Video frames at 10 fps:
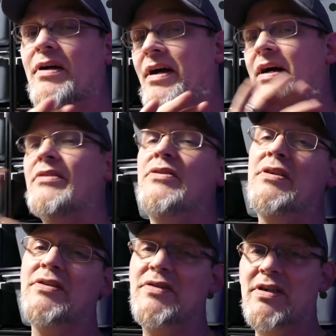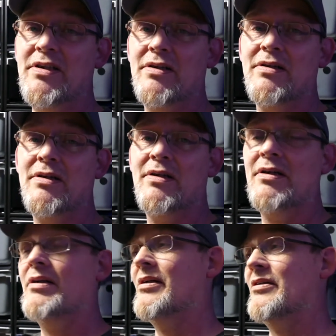as you can see,
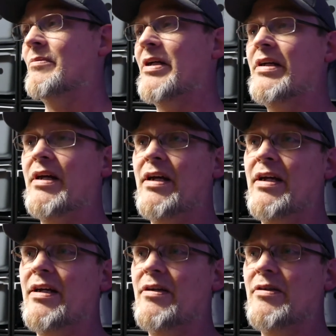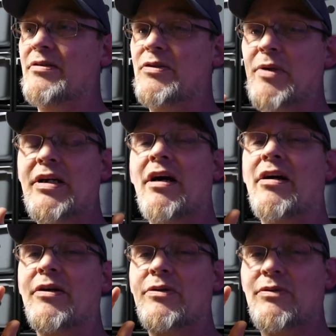to make
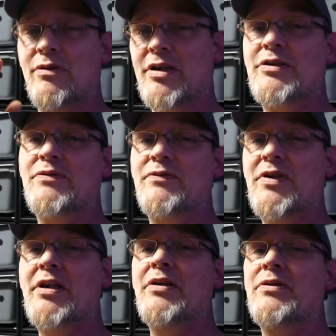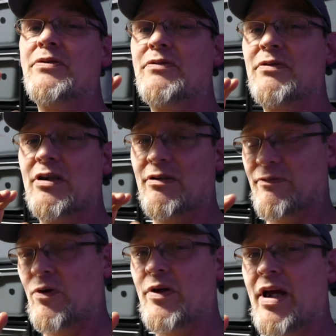our clutch video, our
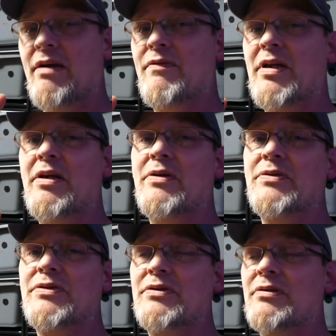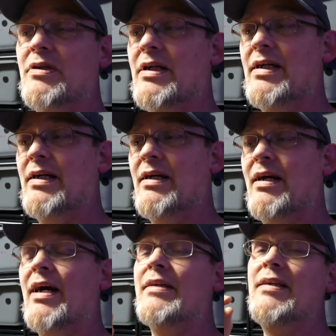4K videos,
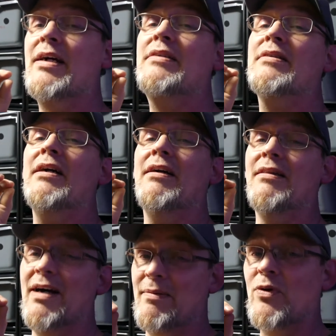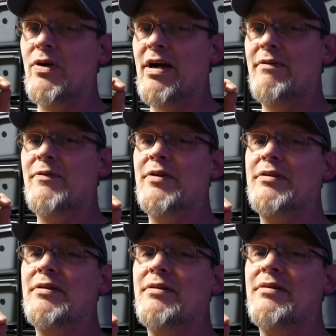it takes a lot more effort